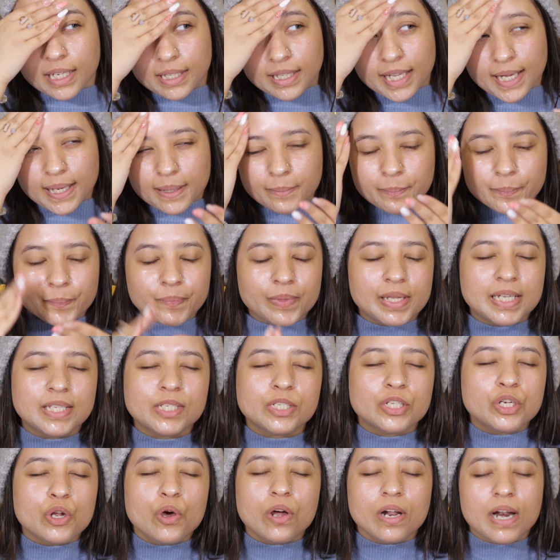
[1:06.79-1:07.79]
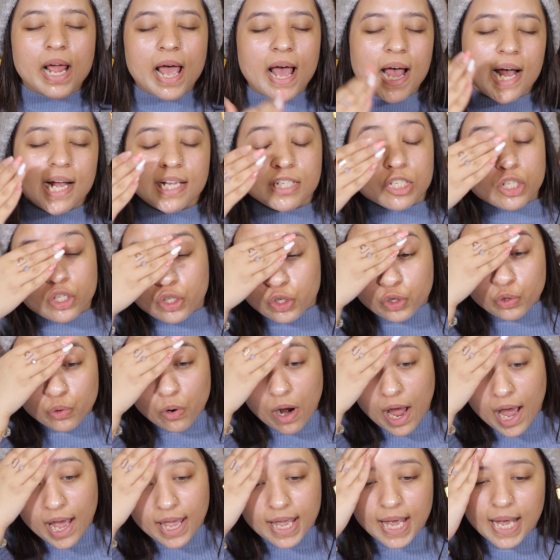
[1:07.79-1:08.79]
Like it's not as
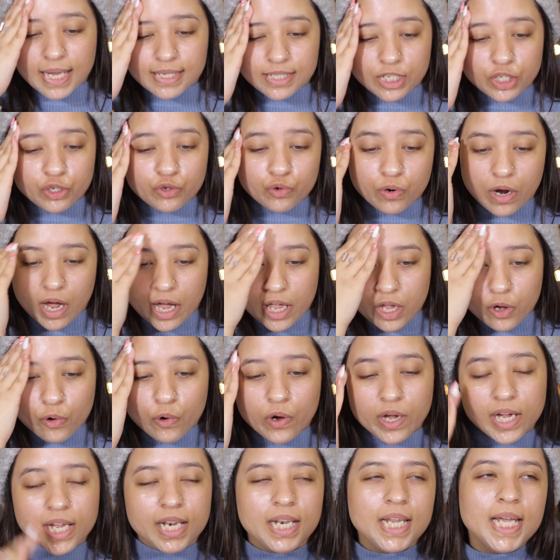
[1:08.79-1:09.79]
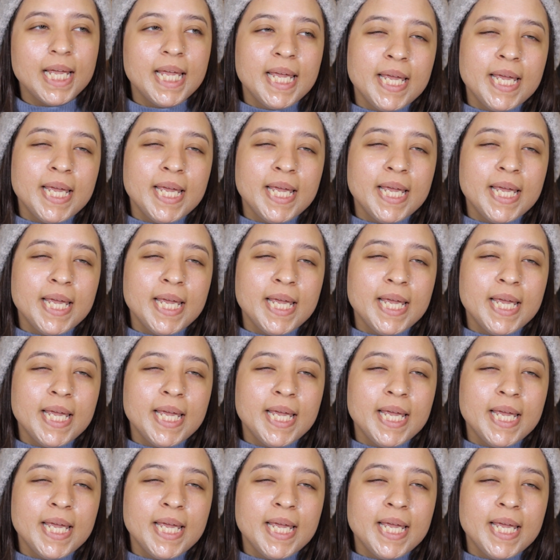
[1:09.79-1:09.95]
dry as a dry oil.